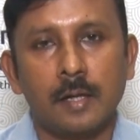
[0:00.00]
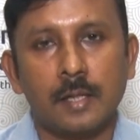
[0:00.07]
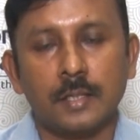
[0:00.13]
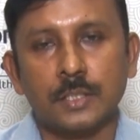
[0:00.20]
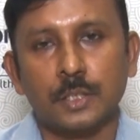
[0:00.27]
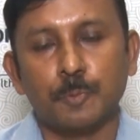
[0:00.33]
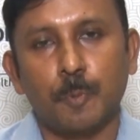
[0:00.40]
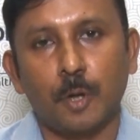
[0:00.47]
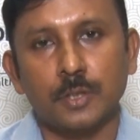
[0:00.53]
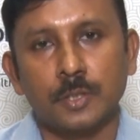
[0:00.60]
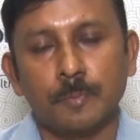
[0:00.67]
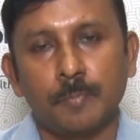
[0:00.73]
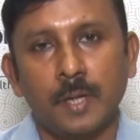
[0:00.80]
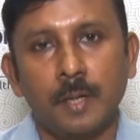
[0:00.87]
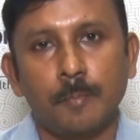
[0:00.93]
This is
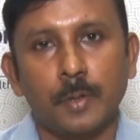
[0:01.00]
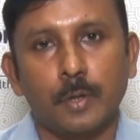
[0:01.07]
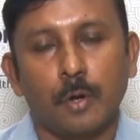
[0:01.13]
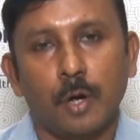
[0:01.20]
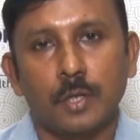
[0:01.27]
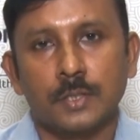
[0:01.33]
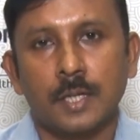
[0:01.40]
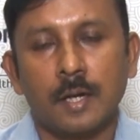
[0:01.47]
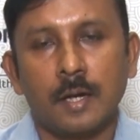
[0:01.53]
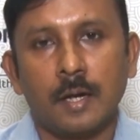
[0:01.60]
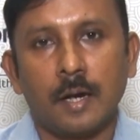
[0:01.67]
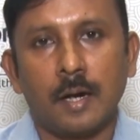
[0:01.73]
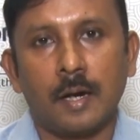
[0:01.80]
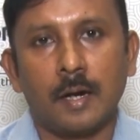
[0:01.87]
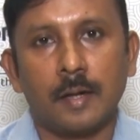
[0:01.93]
possibly because
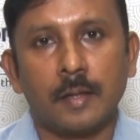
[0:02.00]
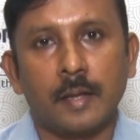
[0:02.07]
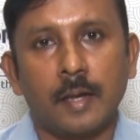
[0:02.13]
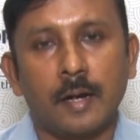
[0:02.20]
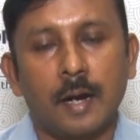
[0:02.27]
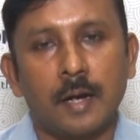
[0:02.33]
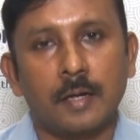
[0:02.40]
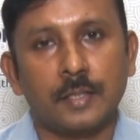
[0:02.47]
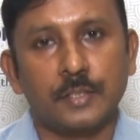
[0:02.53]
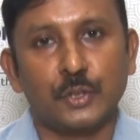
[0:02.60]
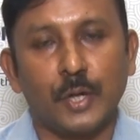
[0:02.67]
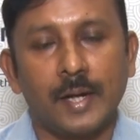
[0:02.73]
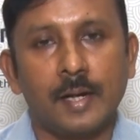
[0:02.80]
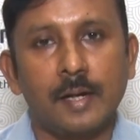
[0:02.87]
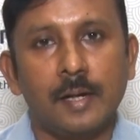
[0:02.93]
they run
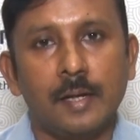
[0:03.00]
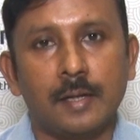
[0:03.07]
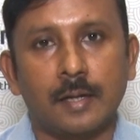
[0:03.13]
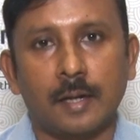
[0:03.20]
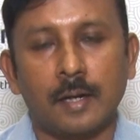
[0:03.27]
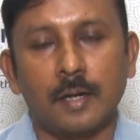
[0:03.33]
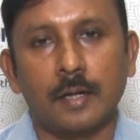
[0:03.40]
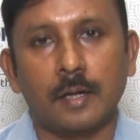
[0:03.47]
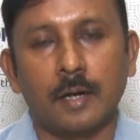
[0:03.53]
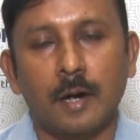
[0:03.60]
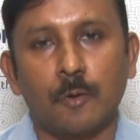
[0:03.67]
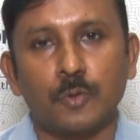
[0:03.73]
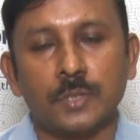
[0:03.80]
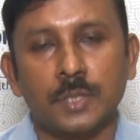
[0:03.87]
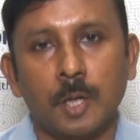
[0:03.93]
generally current
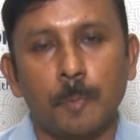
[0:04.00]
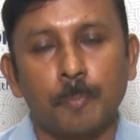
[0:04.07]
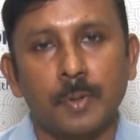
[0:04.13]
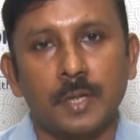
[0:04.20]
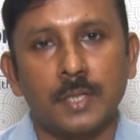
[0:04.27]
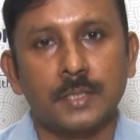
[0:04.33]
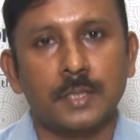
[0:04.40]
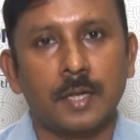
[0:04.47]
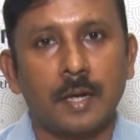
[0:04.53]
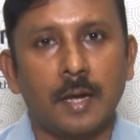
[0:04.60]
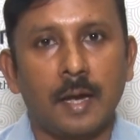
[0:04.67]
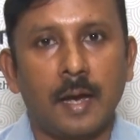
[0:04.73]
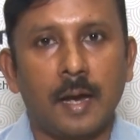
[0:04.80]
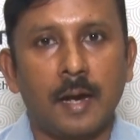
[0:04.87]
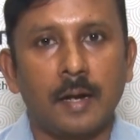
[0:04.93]
account surplus
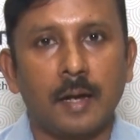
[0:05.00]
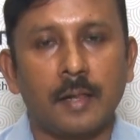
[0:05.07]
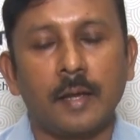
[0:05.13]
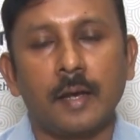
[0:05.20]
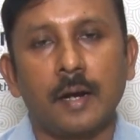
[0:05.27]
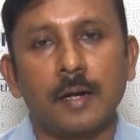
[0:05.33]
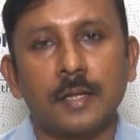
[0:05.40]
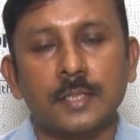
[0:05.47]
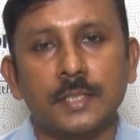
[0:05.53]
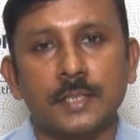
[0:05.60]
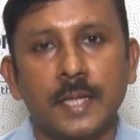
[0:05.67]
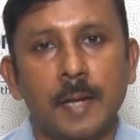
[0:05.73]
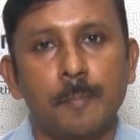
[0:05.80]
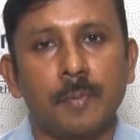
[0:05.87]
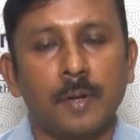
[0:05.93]
and they run a
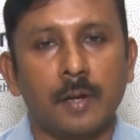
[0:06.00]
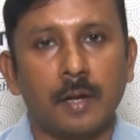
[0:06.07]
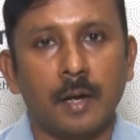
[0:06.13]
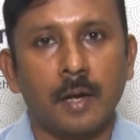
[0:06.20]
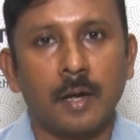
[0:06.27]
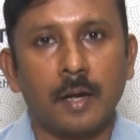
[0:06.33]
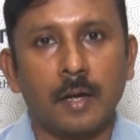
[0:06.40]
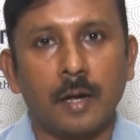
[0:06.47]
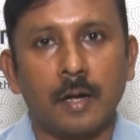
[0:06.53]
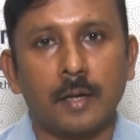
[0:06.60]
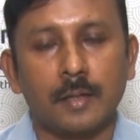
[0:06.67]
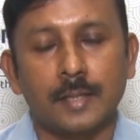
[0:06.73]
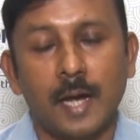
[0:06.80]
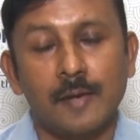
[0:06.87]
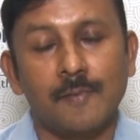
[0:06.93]
stable
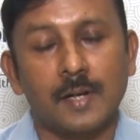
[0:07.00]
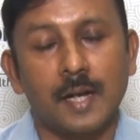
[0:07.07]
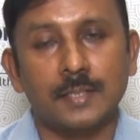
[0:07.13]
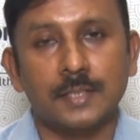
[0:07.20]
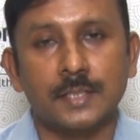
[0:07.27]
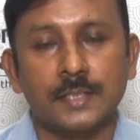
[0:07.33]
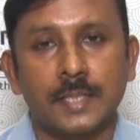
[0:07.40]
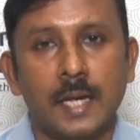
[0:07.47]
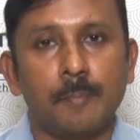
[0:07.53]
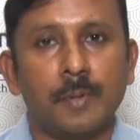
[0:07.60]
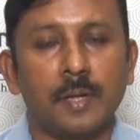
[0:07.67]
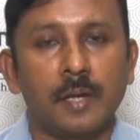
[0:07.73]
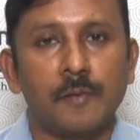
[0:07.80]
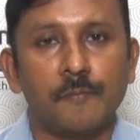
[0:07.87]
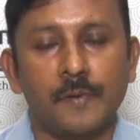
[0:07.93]
Taiwan has a
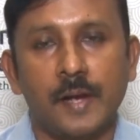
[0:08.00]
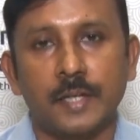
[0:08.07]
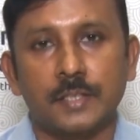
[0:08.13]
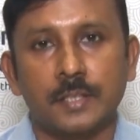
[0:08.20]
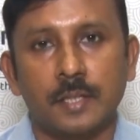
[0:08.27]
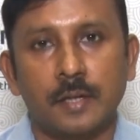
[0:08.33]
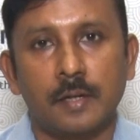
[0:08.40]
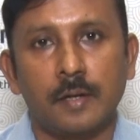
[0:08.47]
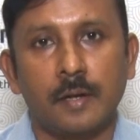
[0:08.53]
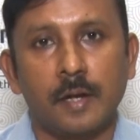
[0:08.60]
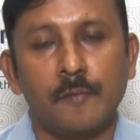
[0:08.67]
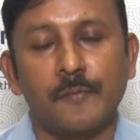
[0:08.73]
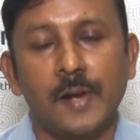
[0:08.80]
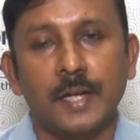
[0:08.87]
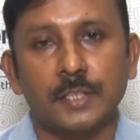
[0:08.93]
stable
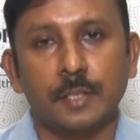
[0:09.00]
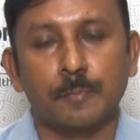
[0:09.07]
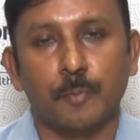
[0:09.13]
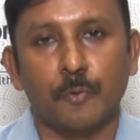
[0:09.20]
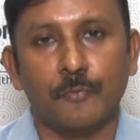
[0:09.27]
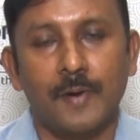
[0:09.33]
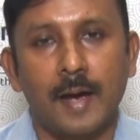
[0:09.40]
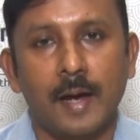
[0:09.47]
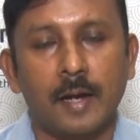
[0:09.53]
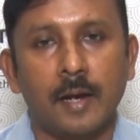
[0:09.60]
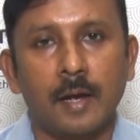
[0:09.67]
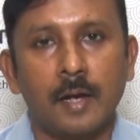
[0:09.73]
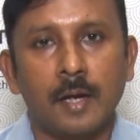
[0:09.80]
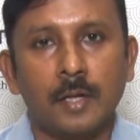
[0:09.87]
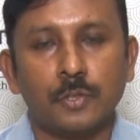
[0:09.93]
inflation
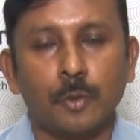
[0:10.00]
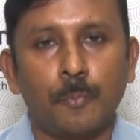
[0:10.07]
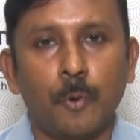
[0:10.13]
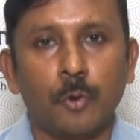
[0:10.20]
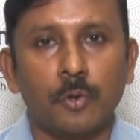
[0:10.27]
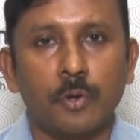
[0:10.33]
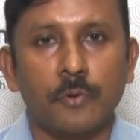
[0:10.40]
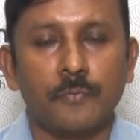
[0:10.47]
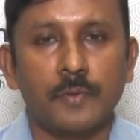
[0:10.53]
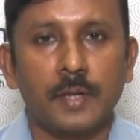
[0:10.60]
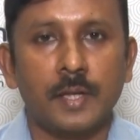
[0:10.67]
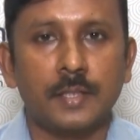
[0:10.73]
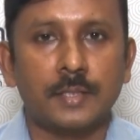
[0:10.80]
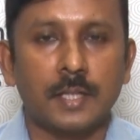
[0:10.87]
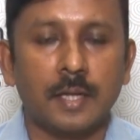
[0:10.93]
profile. So both of
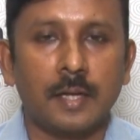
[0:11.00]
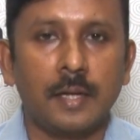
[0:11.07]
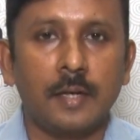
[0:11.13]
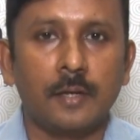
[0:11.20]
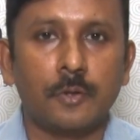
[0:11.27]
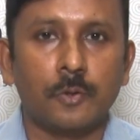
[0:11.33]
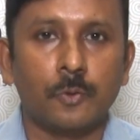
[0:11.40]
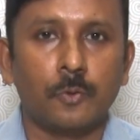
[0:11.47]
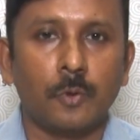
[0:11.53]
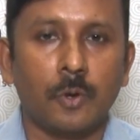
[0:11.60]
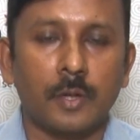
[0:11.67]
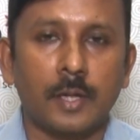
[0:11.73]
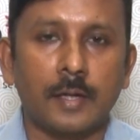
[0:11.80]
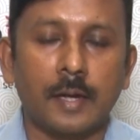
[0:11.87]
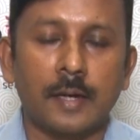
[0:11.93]
these lead
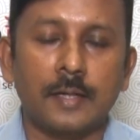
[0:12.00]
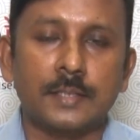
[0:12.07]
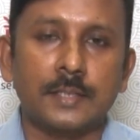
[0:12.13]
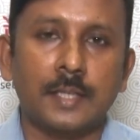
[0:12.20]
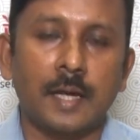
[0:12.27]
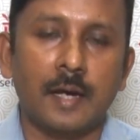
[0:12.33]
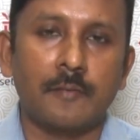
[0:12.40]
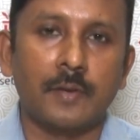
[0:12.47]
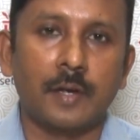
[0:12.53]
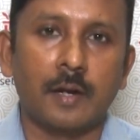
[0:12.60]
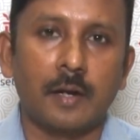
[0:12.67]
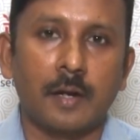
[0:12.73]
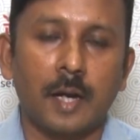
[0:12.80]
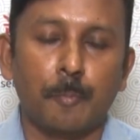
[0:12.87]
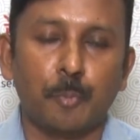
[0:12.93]
to the currency having
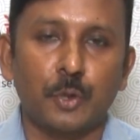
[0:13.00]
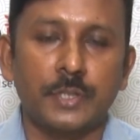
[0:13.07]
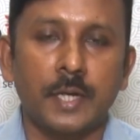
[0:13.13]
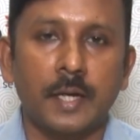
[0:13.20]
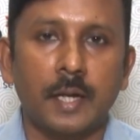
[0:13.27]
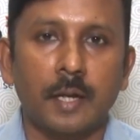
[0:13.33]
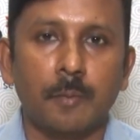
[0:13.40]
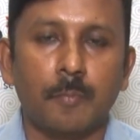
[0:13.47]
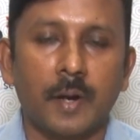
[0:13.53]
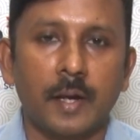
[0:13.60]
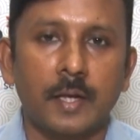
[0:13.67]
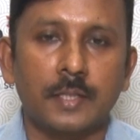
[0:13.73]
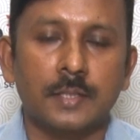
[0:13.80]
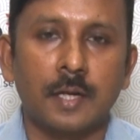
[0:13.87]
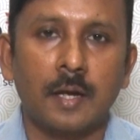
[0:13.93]
an appreciating
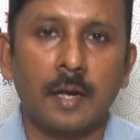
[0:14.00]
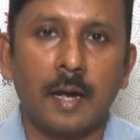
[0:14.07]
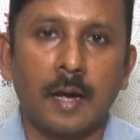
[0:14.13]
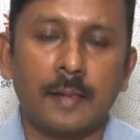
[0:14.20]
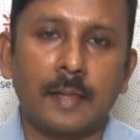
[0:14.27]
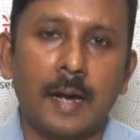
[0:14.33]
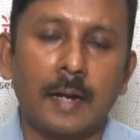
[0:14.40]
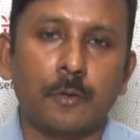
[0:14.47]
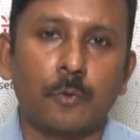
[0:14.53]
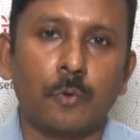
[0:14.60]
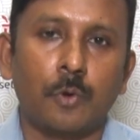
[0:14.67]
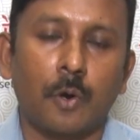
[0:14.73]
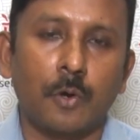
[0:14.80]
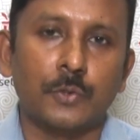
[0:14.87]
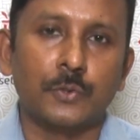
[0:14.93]
bias, and that
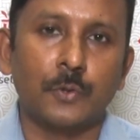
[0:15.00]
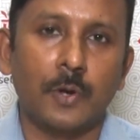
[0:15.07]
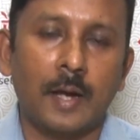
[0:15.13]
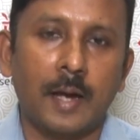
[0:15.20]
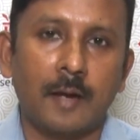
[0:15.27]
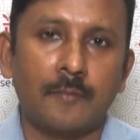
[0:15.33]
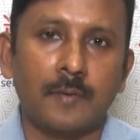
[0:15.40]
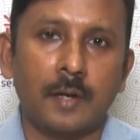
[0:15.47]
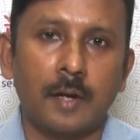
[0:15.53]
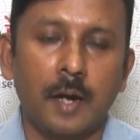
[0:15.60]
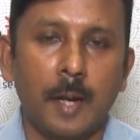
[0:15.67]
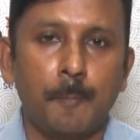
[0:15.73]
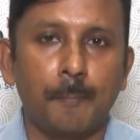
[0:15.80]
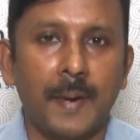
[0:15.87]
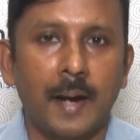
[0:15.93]
could also have an
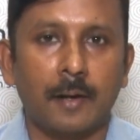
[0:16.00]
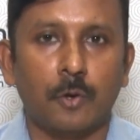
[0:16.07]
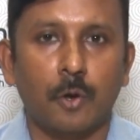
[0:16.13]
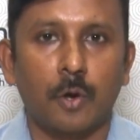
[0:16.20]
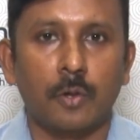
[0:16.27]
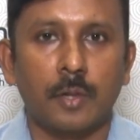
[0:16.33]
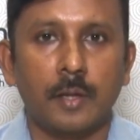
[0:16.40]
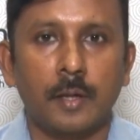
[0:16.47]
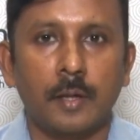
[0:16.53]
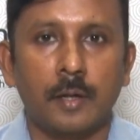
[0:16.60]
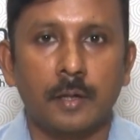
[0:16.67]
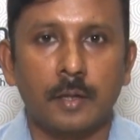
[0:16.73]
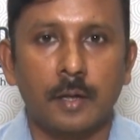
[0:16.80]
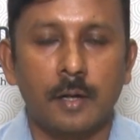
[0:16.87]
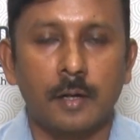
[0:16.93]
impact on the
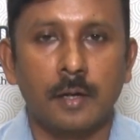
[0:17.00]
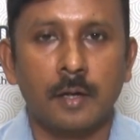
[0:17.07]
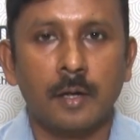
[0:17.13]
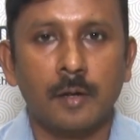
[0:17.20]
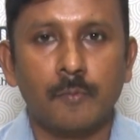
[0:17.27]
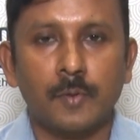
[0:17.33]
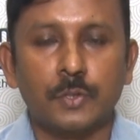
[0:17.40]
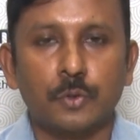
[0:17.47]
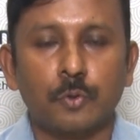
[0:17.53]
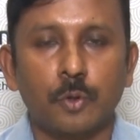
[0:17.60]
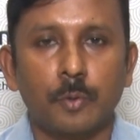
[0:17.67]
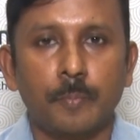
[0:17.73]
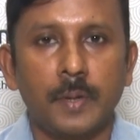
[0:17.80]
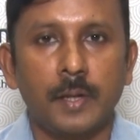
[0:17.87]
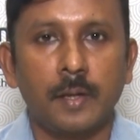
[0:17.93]
return, which
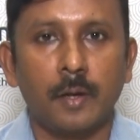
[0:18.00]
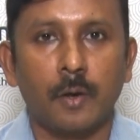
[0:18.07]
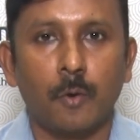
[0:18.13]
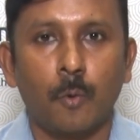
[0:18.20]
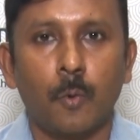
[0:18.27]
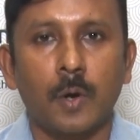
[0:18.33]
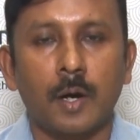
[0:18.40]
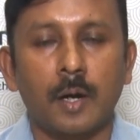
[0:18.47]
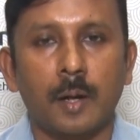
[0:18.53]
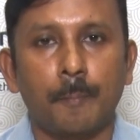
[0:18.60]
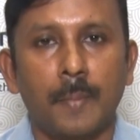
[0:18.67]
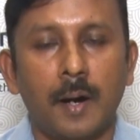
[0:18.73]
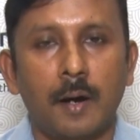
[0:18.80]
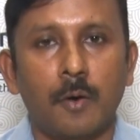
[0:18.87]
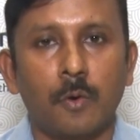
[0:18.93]
could be over and
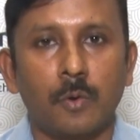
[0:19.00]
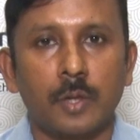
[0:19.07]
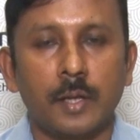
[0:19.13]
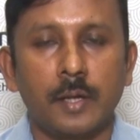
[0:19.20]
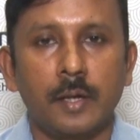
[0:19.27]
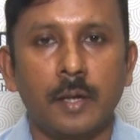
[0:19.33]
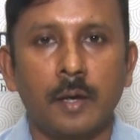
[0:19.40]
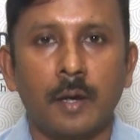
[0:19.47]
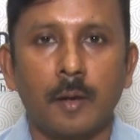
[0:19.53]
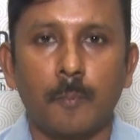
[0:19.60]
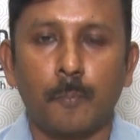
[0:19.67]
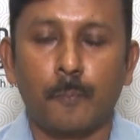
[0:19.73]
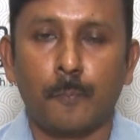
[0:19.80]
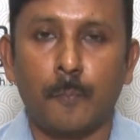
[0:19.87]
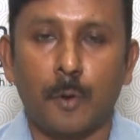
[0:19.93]
above the
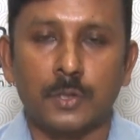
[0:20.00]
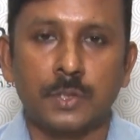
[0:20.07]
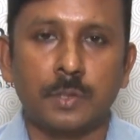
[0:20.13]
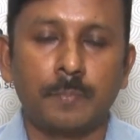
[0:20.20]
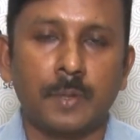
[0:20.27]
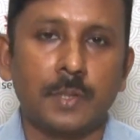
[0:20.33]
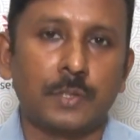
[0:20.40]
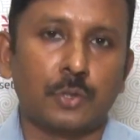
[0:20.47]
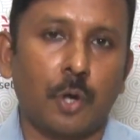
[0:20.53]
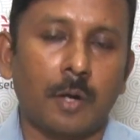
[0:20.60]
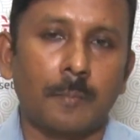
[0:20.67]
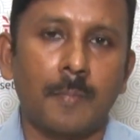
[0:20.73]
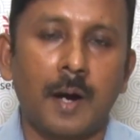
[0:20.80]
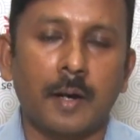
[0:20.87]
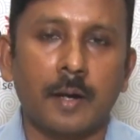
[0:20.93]
possible
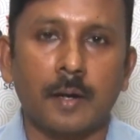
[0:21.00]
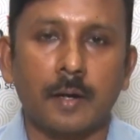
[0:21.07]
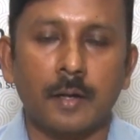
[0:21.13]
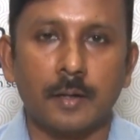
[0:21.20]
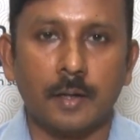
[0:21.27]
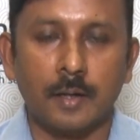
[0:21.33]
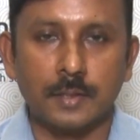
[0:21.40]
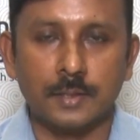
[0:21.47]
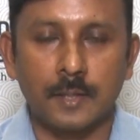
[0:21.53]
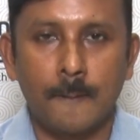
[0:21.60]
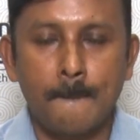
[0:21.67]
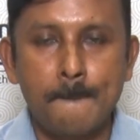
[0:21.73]
stock market returns.